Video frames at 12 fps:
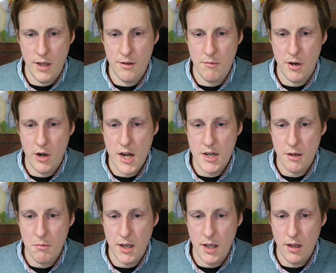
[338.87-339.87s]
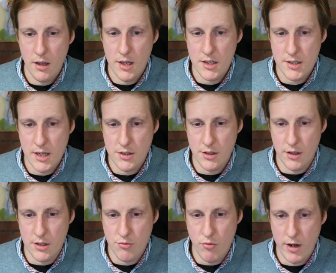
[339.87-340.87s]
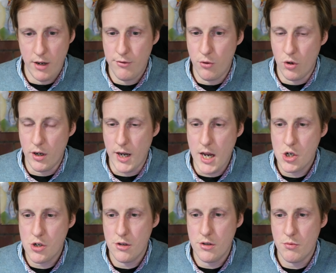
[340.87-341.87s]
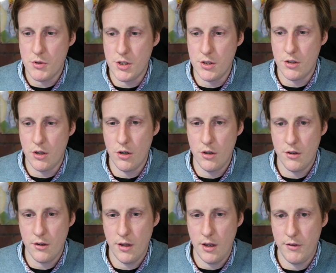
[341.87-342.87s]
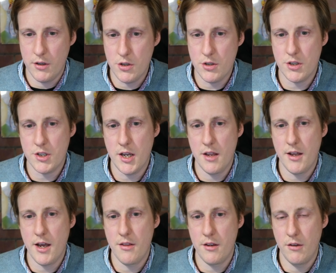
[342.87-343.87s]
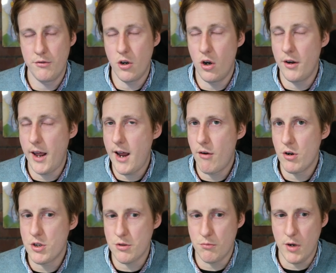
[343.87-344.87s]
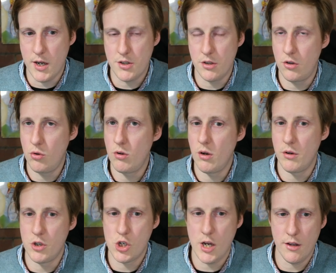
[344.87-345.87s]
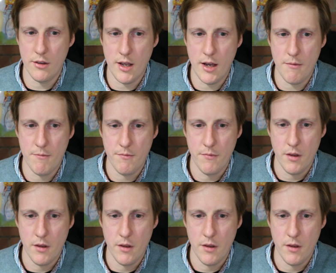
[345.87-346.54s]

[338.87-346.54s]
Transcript: In the MariaDB, it says that it's ready for connections, which is good. If it doesn't say that, that you've got an error somewhere, so do go and check that.